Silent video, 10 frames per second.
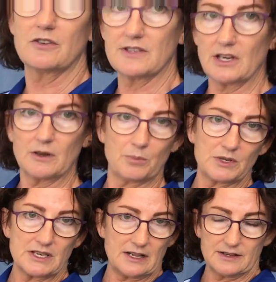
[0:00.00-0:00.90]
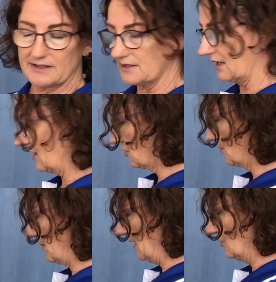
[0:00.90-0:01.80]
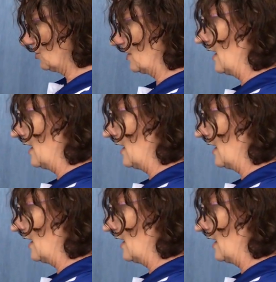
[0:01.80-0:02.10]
So you can pretend this is a kitchen bench